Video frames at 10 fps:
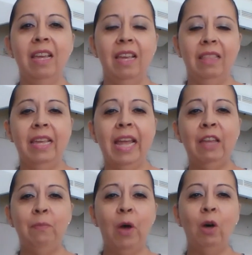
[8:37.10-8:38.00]
that
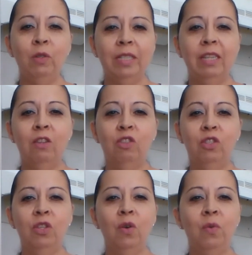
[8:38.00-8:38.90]
I posted. They're
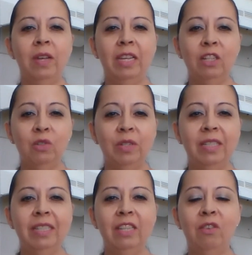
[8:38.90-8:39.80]
so
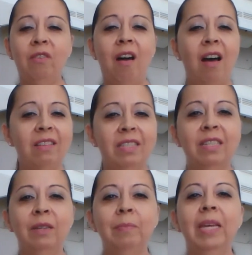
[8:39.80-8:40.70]
interesting, they're
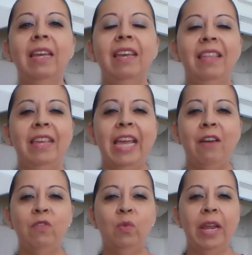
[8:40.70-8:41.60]
awesome. They
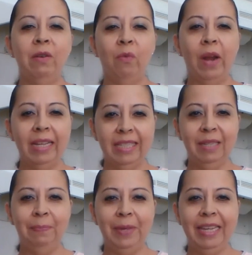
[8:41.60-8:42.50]
have great
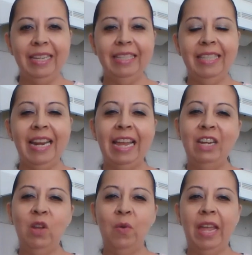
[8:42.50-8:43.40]
recipes that I
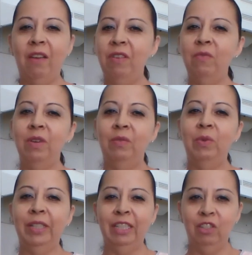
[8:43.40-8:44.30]
know everyone
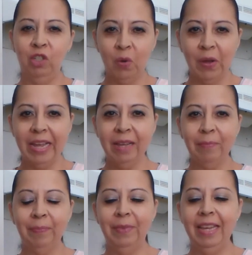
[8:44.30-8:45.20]
will enjoy.
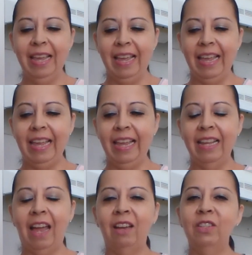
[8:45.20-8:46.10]

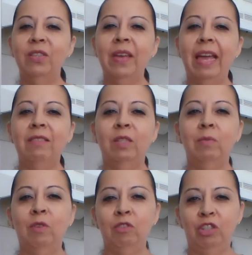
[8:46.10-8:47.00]
And I also have
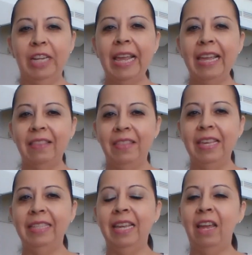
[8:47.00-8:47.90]
some crocheting
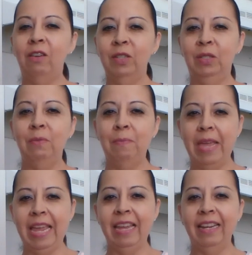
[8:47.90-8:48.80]
things that I also
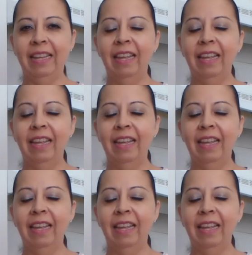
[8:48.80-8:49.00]
made